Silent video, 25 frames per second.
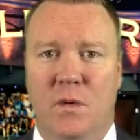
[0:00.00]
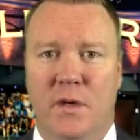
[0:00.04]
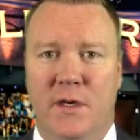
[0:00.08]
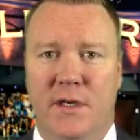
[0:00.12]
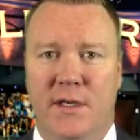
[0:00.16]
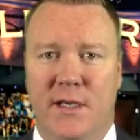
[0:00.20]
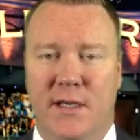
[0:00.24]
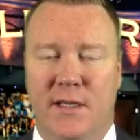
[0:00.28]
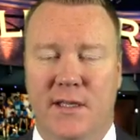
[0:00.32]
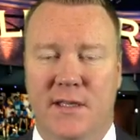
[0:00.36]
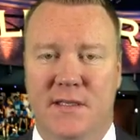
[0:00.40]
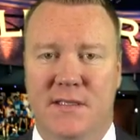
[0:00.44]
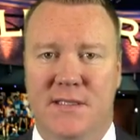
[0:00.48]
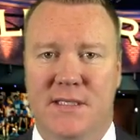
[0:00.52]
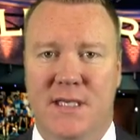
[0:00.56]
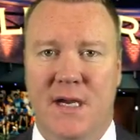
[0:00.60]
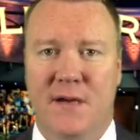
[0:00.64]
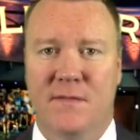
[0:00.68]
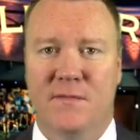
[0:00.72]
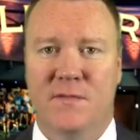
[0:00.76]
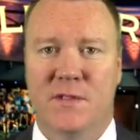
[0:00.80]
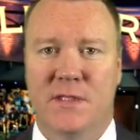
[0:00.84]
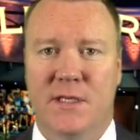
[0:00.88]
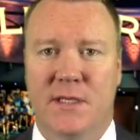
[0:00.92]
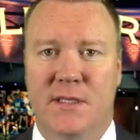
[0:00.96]
we're taking the
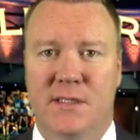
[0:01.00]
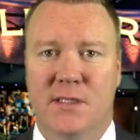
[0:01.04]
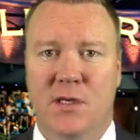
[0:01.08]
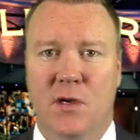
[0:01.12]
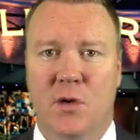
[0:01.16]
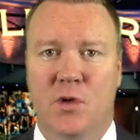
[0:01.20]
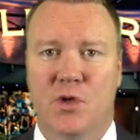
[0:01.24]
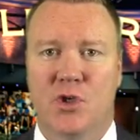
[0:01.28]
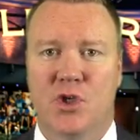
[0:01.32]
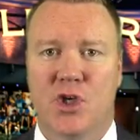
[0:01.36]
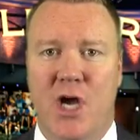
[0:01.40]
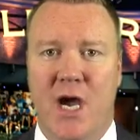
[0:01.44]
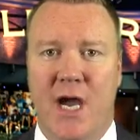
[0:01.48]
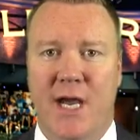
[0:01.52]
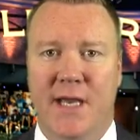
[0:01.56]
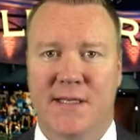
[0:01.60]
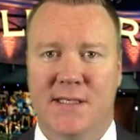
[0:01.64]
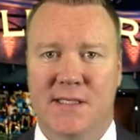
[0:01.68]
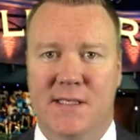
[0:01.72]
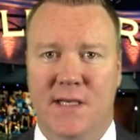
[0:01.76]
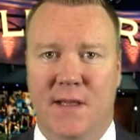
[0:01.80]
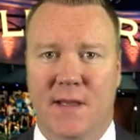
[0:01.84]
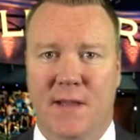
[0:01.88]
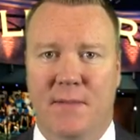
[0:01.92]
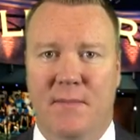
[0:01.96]
San Francisco
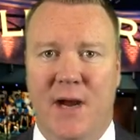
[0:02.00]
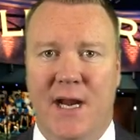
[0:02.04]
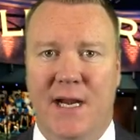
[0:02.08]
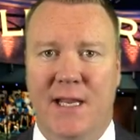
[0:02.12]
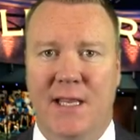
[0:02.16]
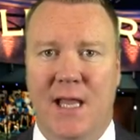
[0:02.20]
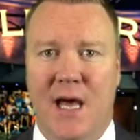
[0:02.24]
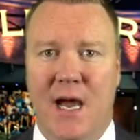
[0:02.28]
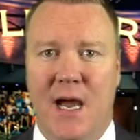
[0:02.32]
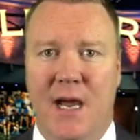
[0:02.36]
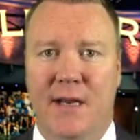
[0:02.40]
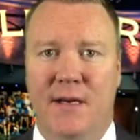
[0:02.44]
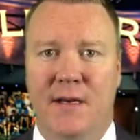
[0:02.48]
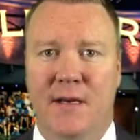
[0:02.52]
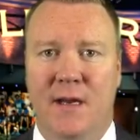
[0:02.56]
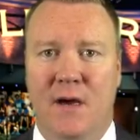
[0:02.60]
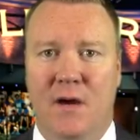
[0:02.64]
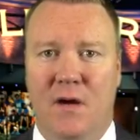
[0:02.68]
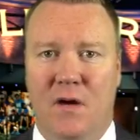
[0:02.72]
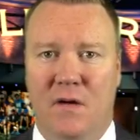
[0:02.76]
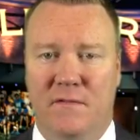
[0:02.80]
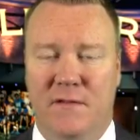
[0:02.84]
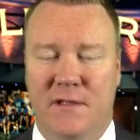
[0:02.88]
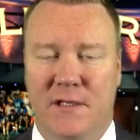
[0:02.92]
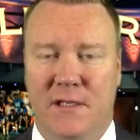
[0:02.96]
Giants on the money line
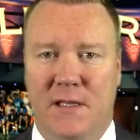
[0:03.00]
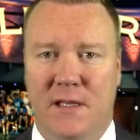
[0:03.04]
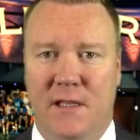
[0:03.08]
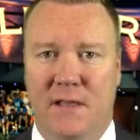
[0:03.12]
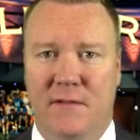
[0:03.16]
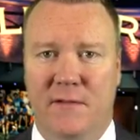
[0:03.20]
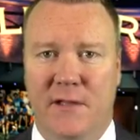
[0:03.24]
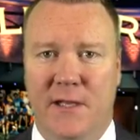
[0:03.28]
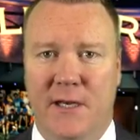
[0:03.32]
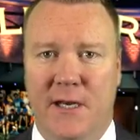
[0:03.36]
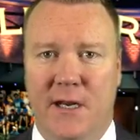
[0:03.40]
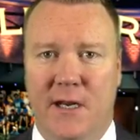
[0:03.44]
over the Cleveland